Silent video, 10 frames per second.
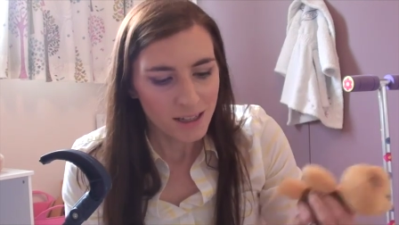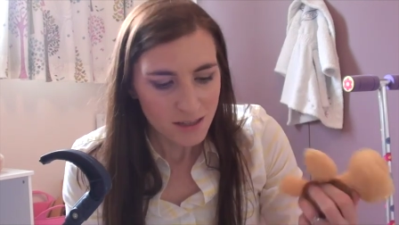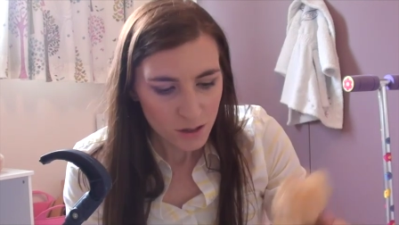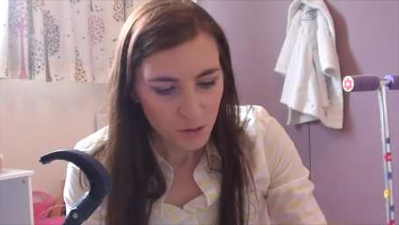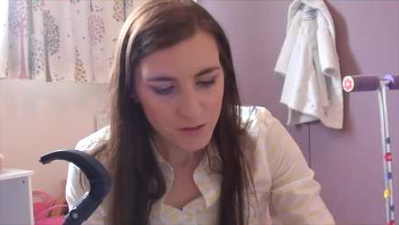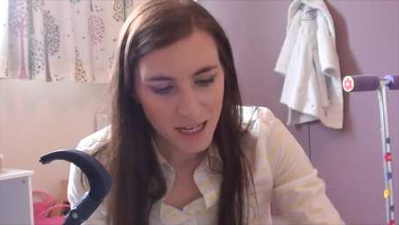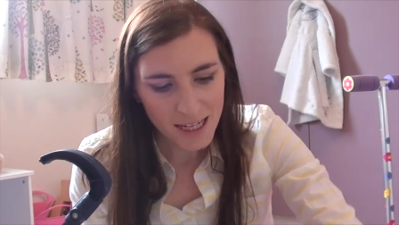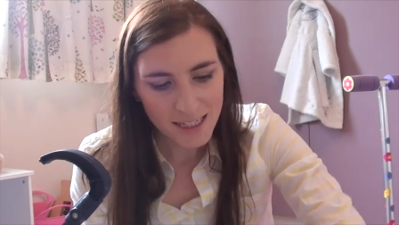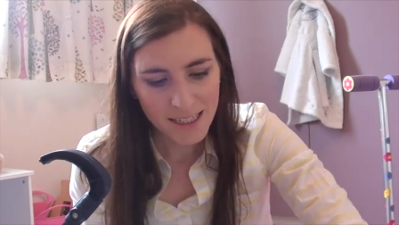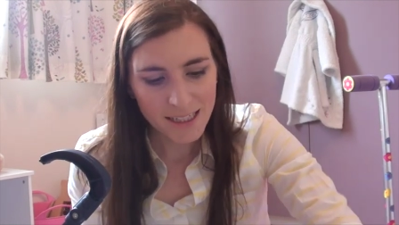soft
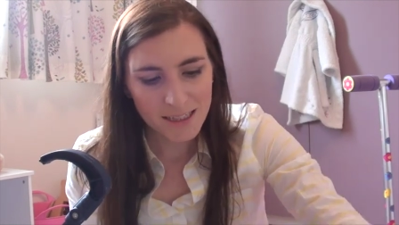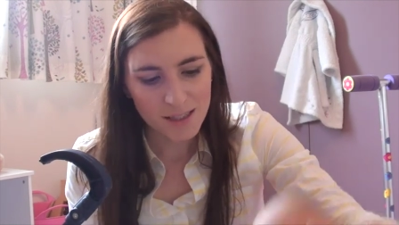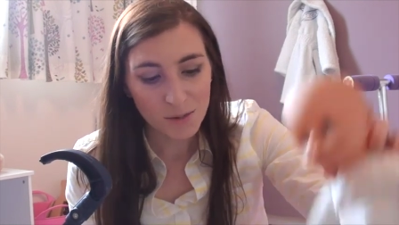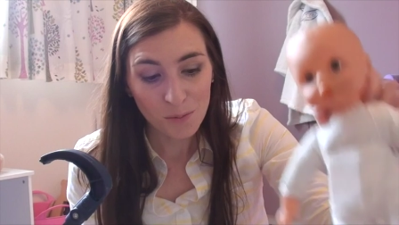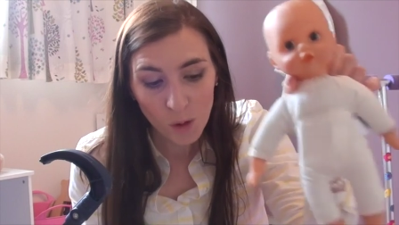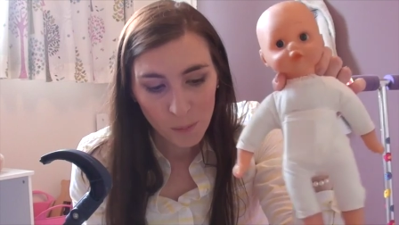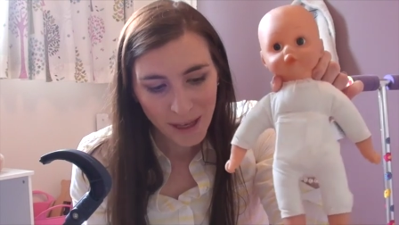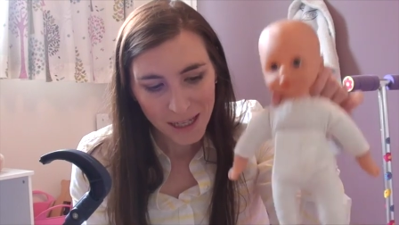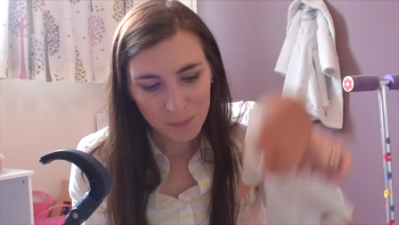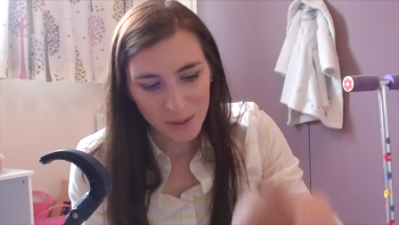teddies to more
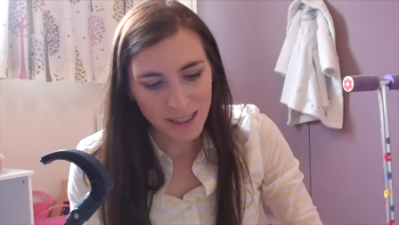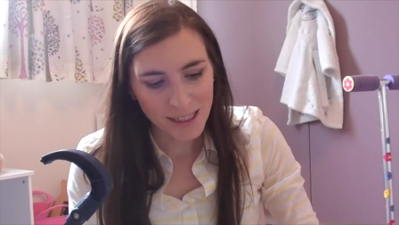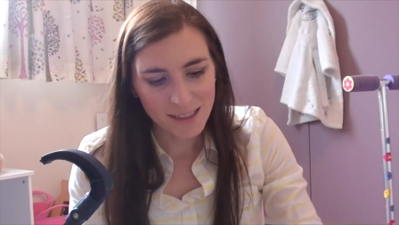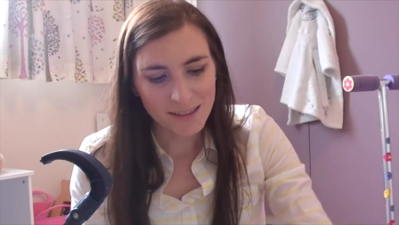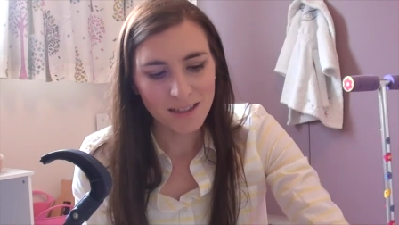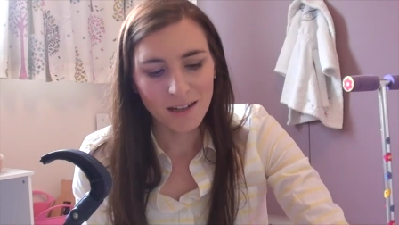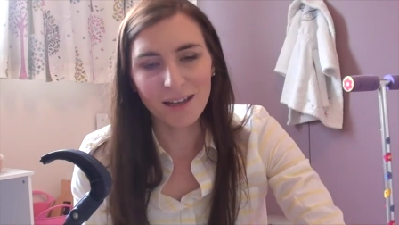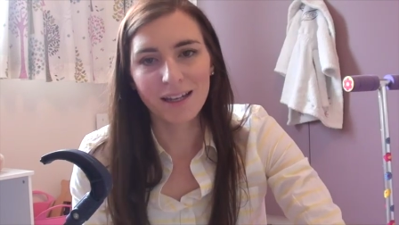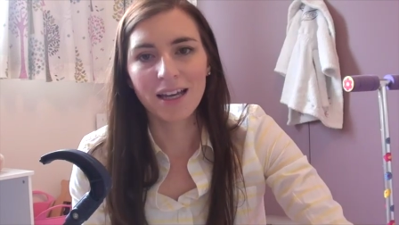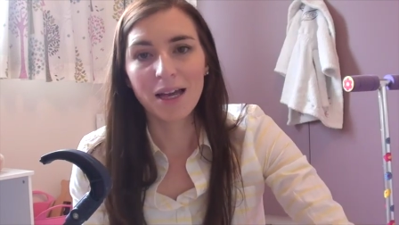babies to
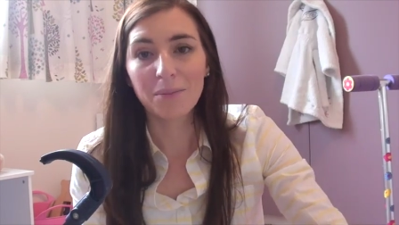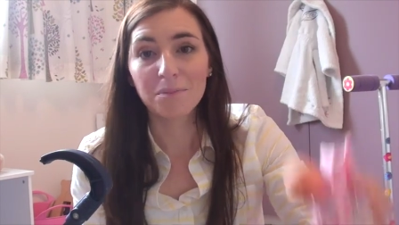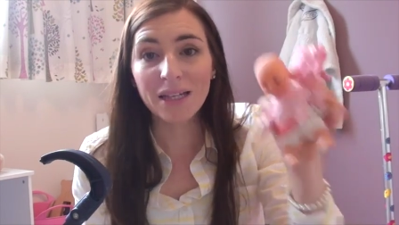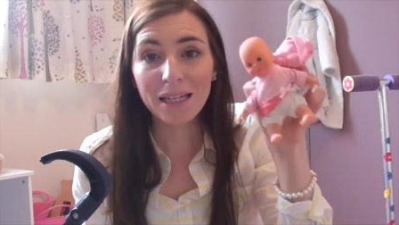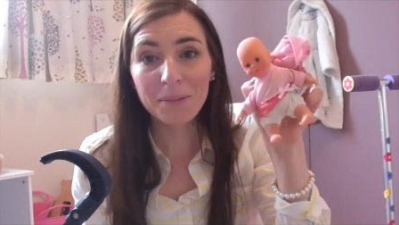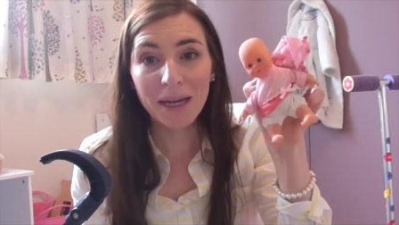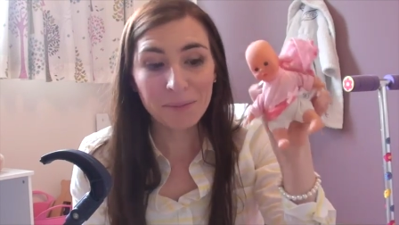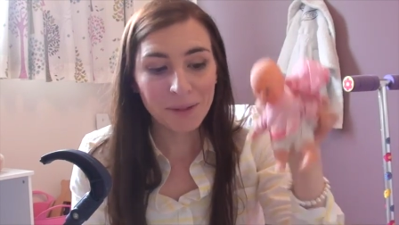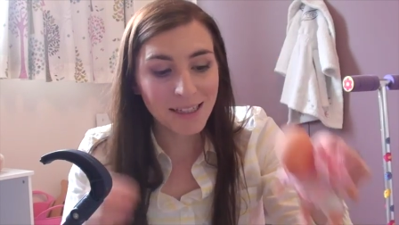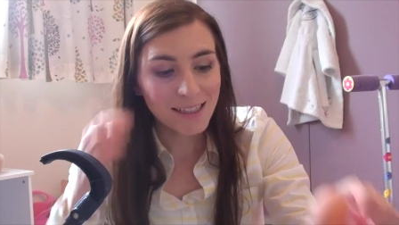like mini
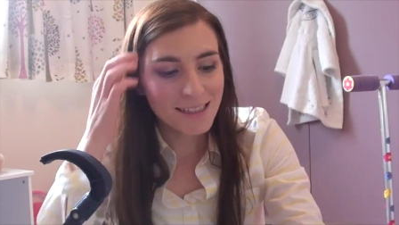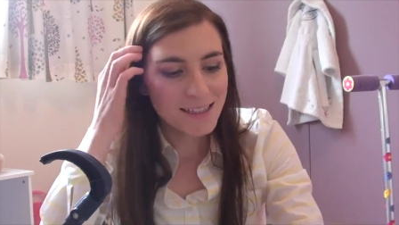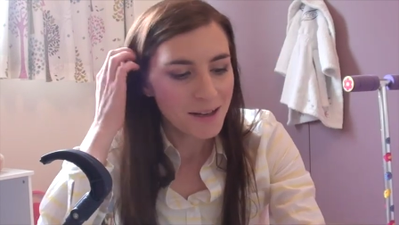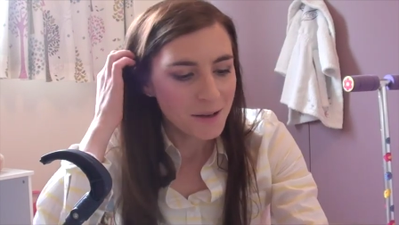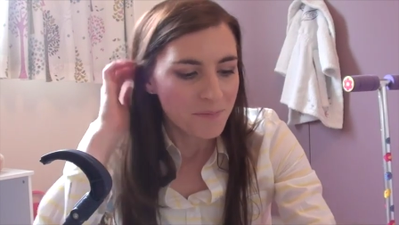babies